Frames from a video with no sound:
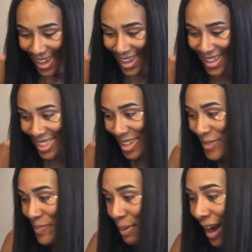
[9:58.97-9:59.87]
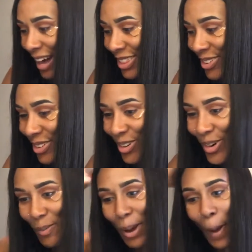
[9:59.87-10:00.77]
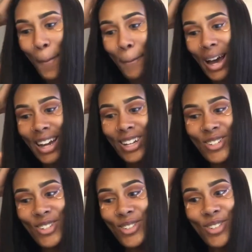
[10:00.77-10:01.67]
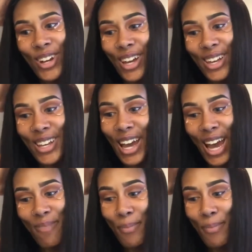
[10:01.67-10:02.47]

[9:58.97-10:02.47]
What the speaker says: in the bathroom. Mind you, he had